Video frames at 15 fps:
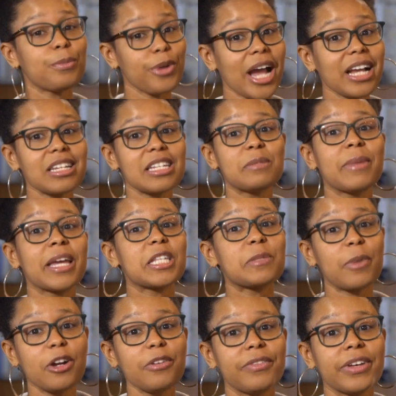Practice makes
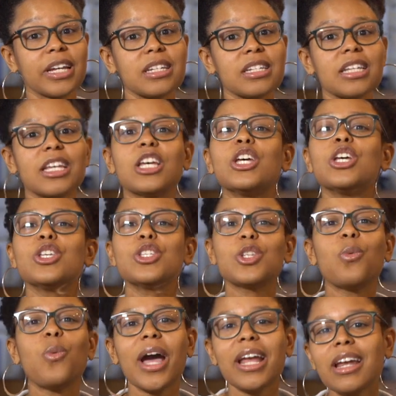perfect,
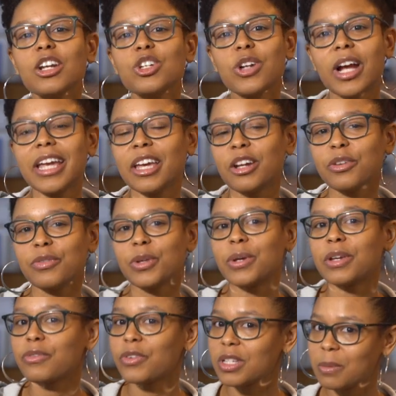so why not try
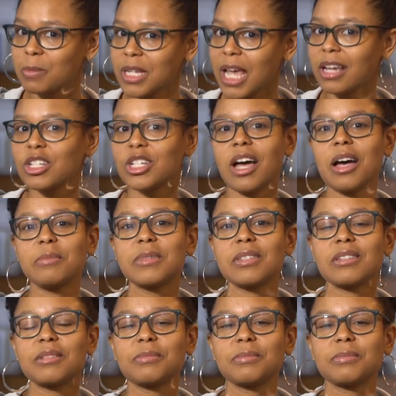interviewing for some tech jobs?